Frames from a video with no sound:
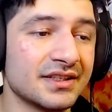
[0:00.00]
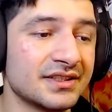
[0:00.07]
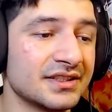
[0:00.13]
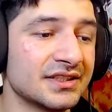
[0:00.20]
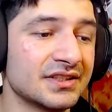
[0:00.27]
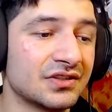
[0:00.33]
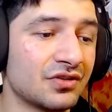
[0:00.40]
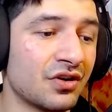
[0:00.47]

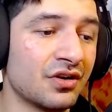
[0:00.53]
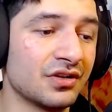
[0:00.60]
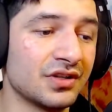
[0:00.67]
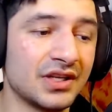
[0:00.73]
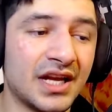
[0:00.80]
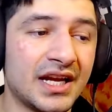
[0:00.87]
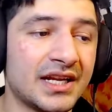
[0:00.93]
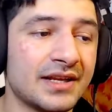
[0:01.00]
She's strong.
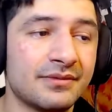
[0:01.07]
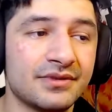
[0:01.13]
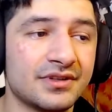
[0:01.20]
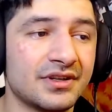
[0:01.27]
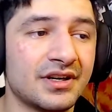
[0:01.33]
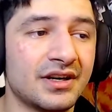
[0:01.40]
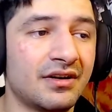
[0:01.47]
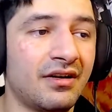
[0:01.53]
You got to give it to
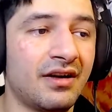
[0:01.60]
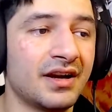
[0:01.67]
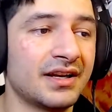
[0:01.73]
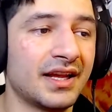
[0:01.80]
her, all right?